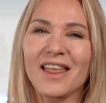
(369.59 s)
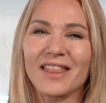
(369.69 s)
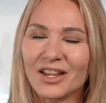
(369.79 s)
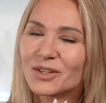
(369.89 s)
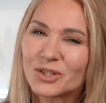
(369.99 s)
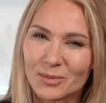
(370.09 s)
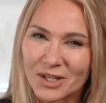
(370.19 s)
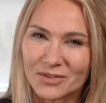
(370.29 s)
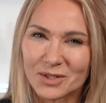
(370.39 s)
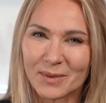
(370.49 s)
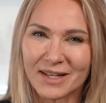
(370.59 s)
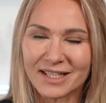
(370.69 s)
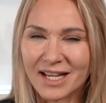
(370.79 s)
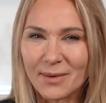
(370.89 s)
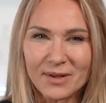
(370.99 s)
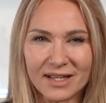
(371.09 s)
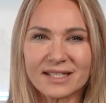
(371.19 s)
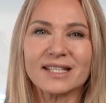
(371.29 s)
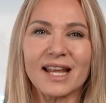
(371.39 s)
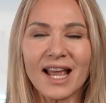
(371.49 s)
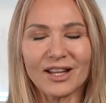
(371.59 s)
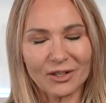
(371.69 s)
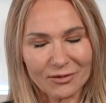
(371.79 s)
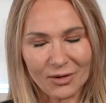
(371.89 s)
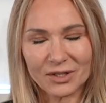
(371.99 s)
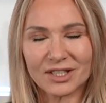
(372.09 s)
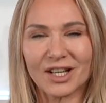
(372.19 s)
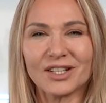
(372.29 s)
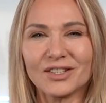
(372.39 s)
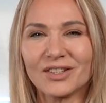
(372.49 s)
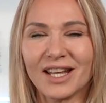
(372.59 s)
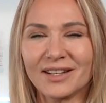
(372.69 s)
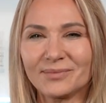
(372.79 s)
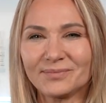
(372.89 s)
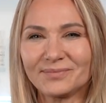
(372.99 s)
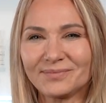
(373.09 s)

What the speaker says: Thank you so much for spending time with us today. I look forward to talking to you again.